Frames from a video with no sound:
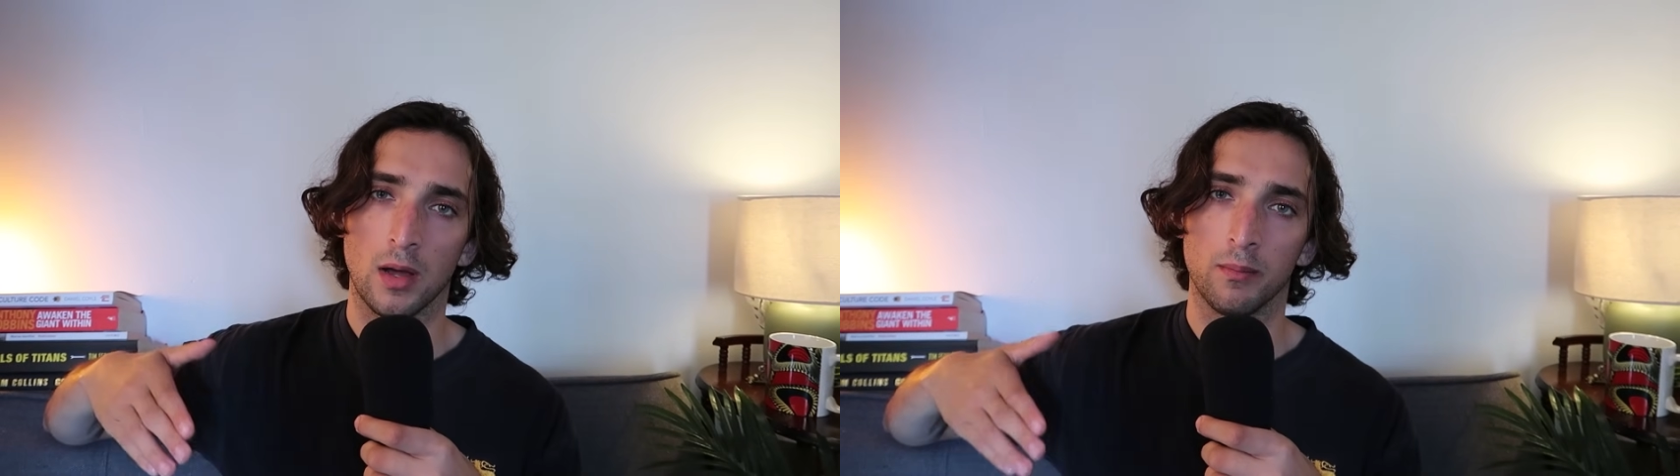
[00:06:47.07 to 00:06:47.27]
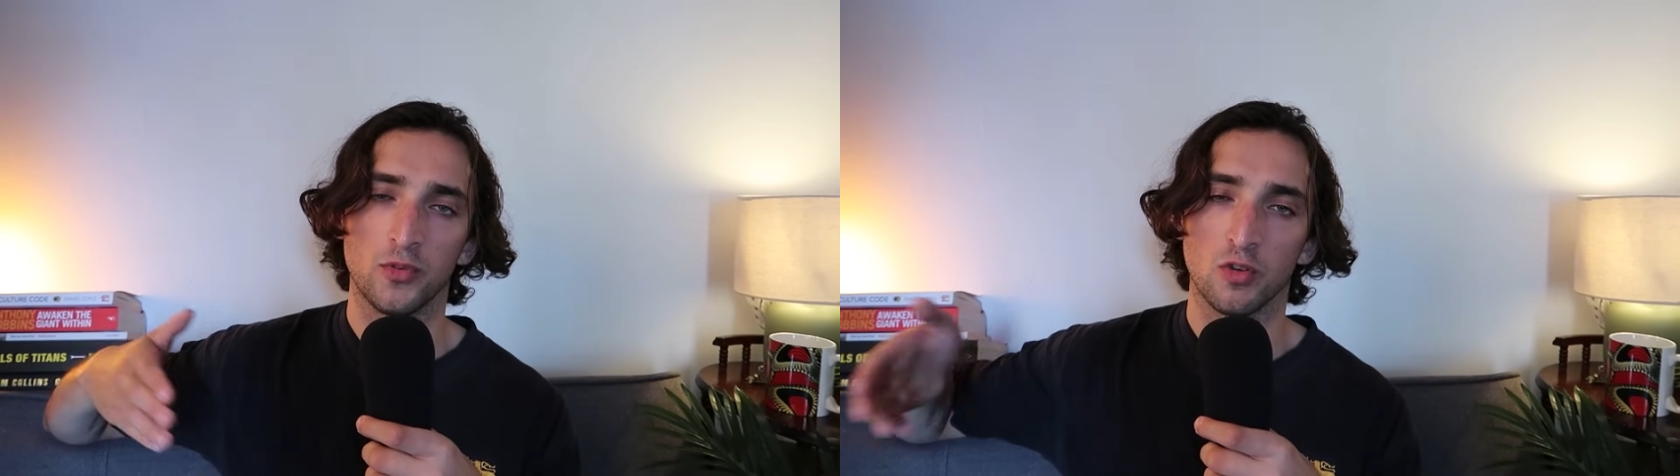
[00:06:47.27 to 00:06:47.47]

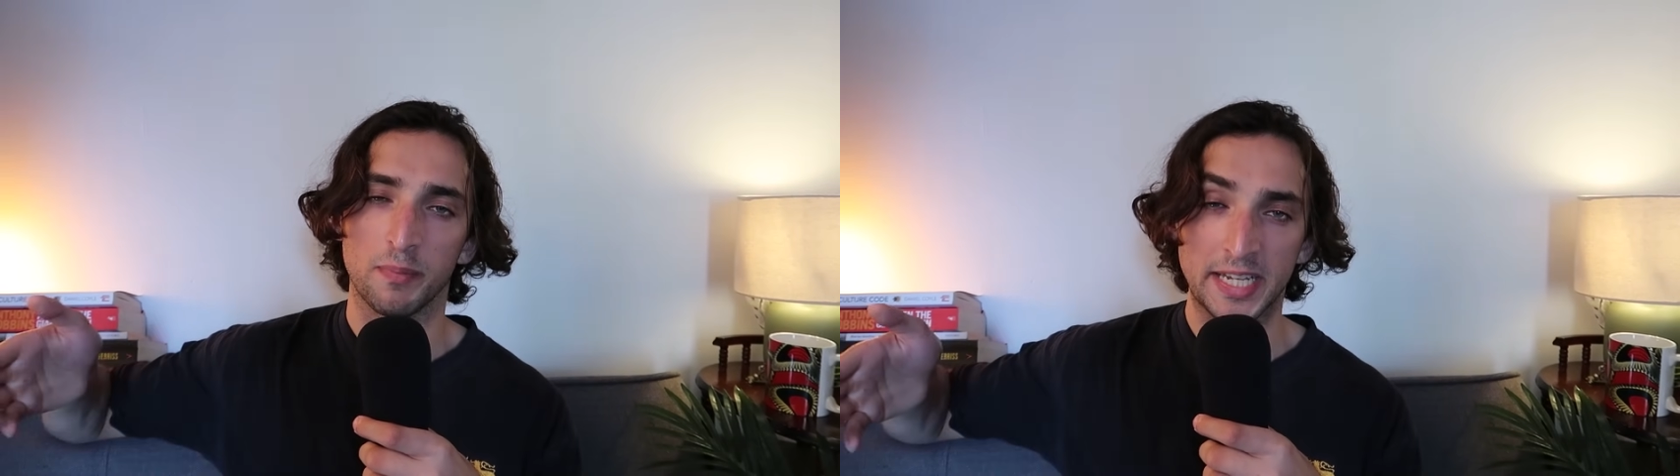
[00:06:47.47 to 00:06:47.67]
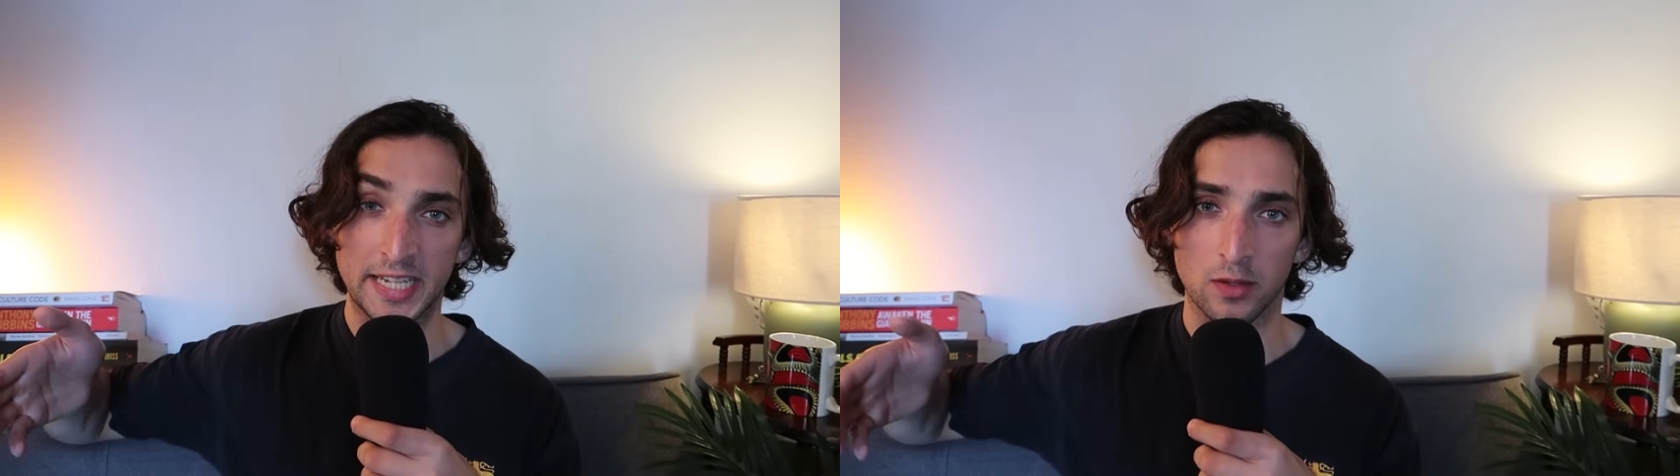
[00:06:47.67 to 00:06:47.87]

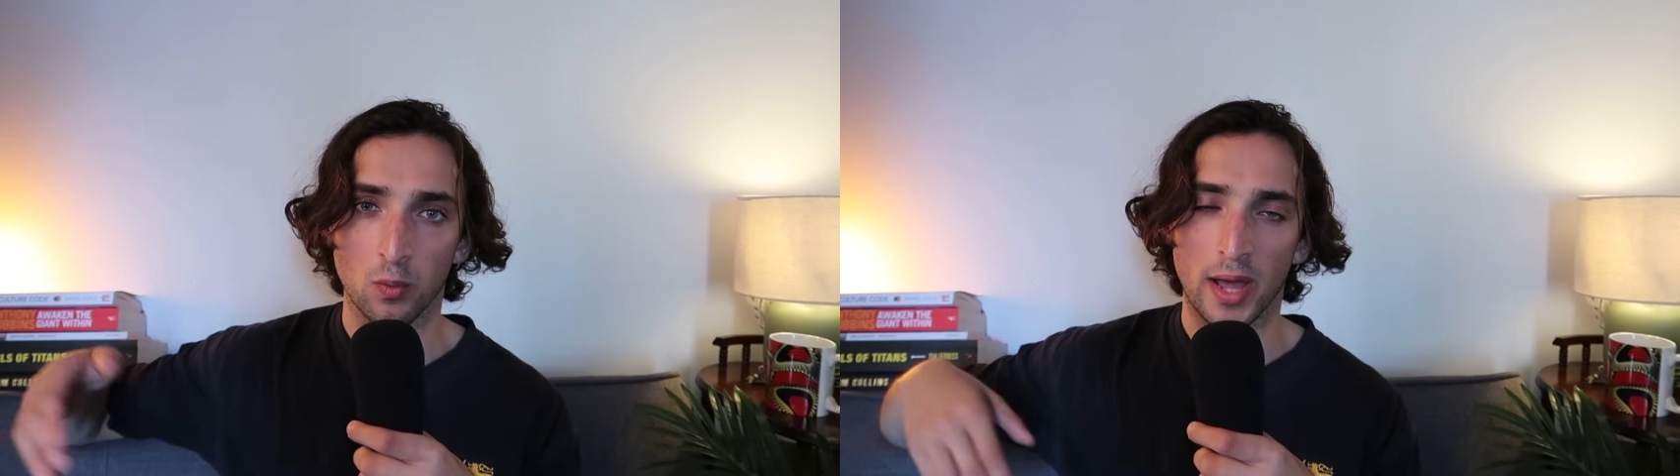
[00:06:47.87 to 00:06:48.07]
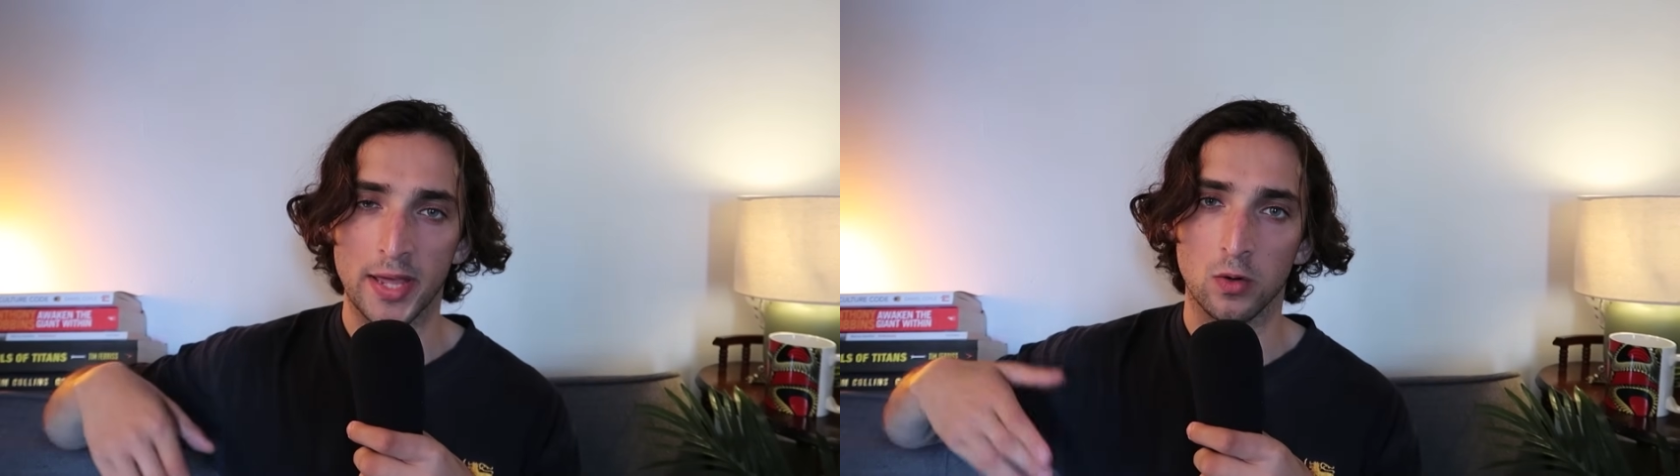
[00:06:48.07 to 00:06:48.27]
sort of being in
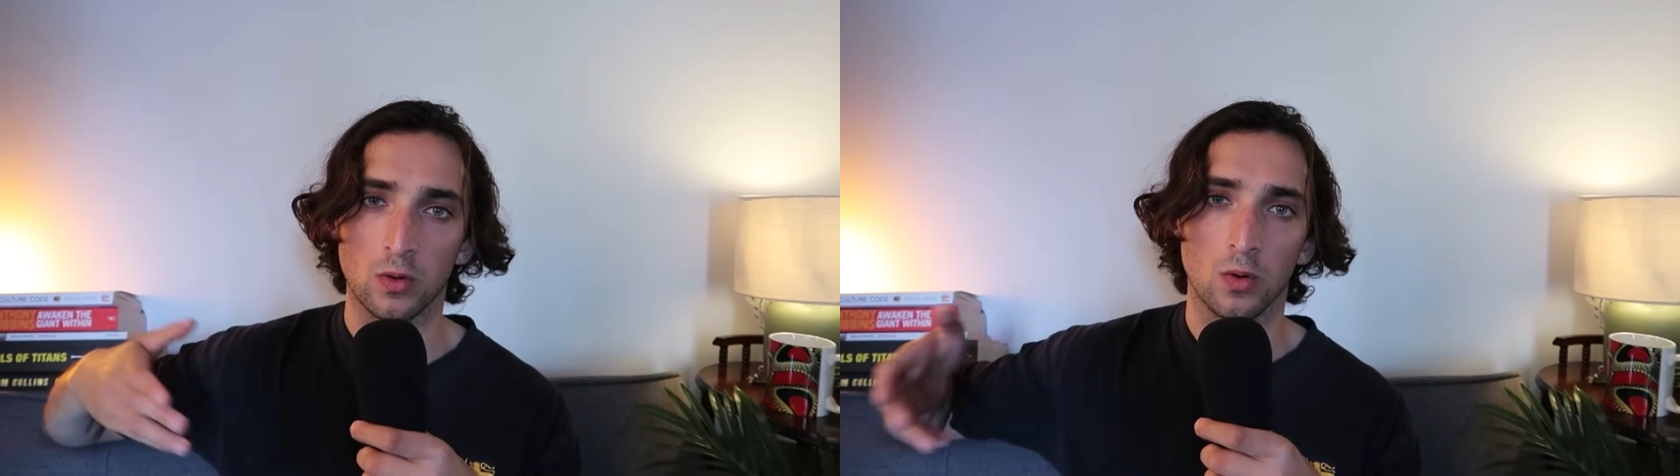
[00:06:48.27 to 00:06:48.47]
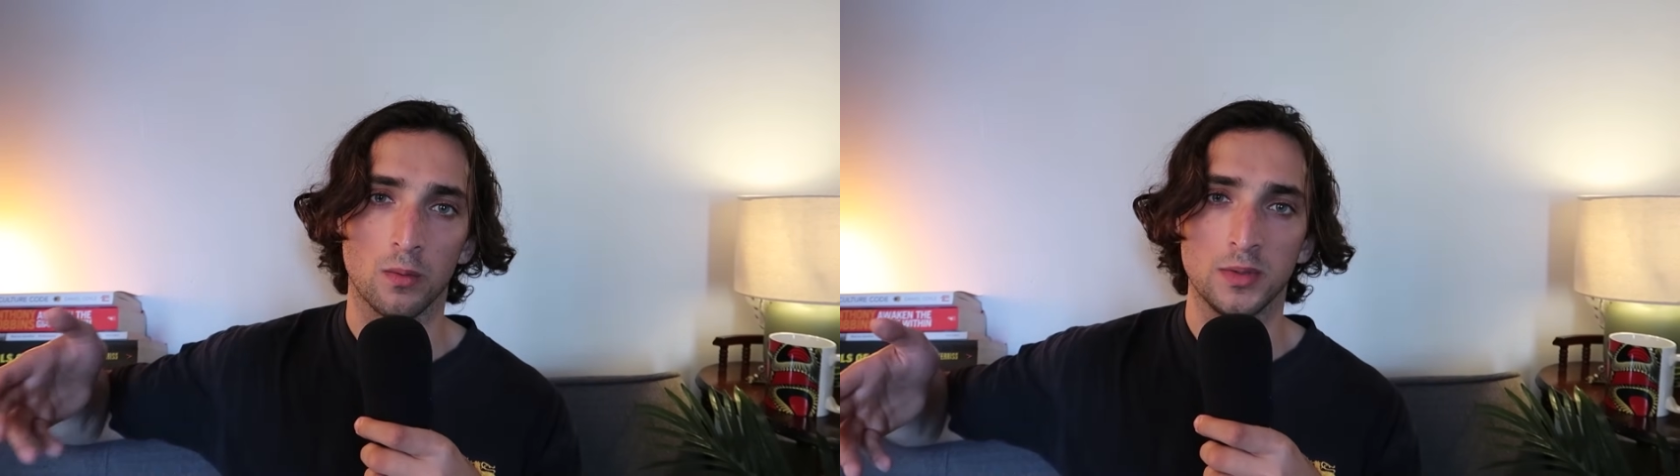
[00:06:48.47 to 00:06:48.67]
the way, or